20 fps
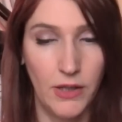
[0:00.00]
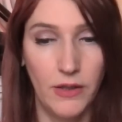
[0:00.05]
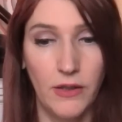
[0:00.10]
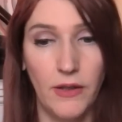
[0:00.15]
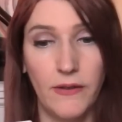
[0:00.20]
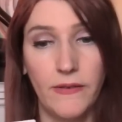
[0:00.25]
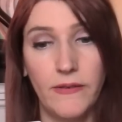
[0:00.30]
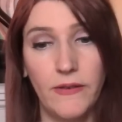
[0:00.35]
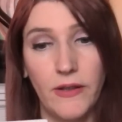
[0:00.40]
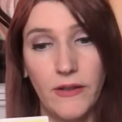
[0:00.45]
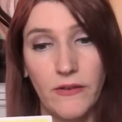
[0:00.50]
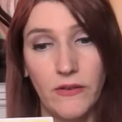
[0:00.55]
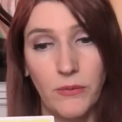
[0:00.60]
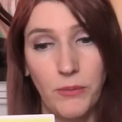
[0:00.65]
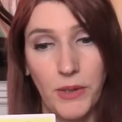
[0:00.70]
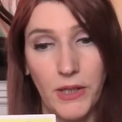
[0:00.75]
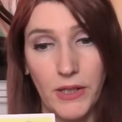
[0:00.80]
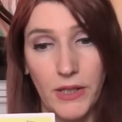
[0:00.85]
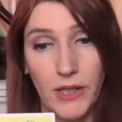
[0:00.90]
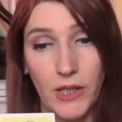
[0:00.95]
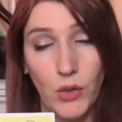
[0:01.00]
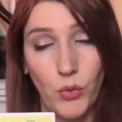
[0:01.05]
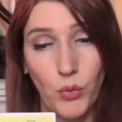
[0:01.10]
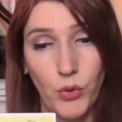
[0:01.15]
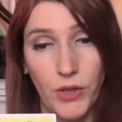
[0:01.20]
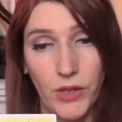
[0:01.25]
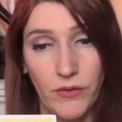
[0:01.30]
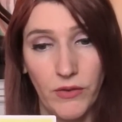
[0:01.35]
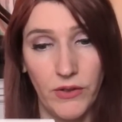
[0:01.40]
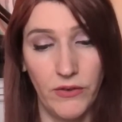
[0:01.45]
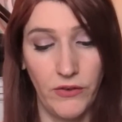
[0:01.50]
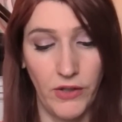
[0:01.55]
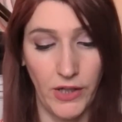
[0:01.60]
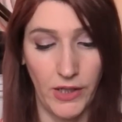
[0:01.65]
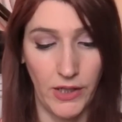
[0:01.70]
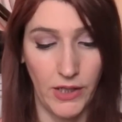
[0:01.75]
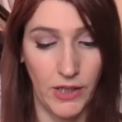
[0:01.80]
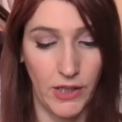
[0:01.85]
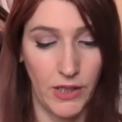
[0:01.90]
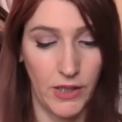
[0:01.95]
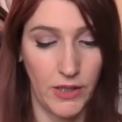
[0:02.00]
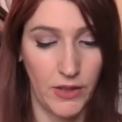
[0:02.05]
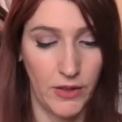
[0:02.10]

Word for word: This needs to be an equal give and take.